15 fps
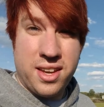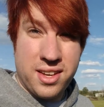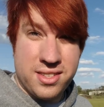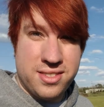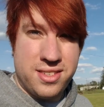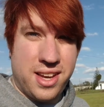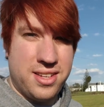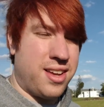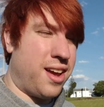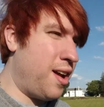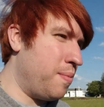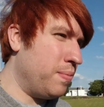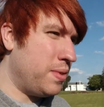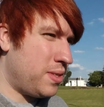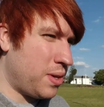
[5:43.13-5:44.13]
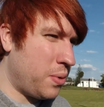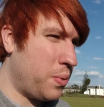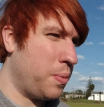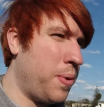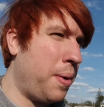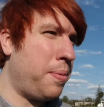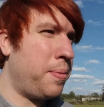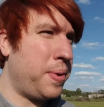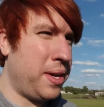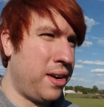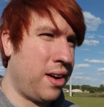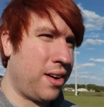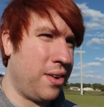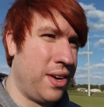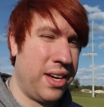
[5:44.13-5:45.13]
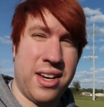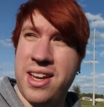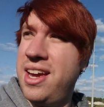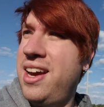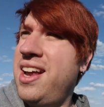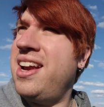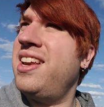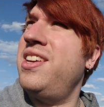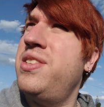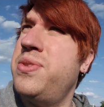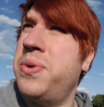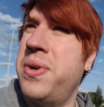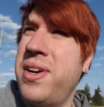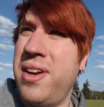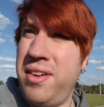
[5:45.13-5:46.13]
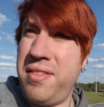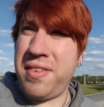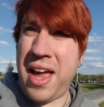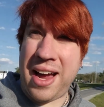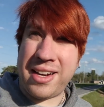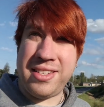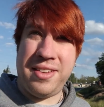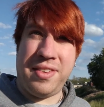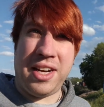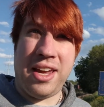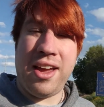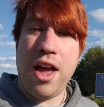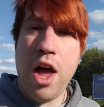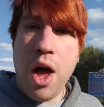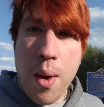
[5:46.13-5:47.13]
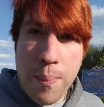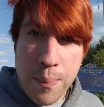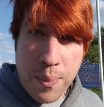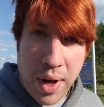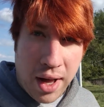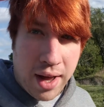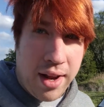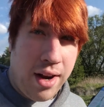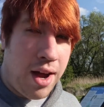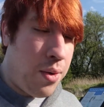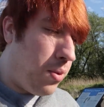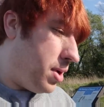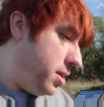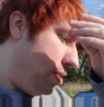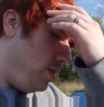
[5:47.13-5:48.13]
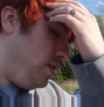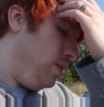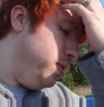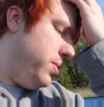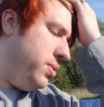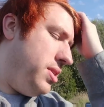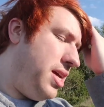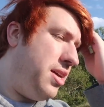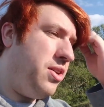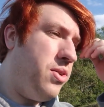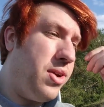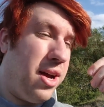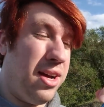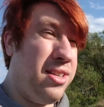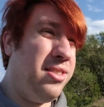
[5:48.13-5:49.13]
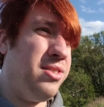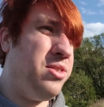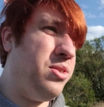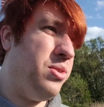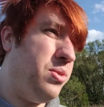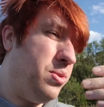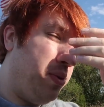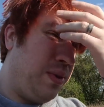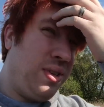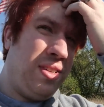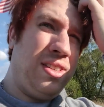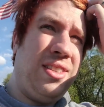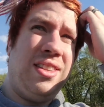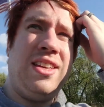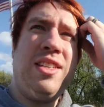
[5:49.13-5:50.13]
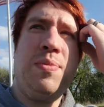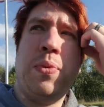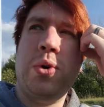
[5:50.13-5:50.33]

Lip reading: it's daytime, so we're probably not going to get any sort of activity. But I wanted to take you guys to this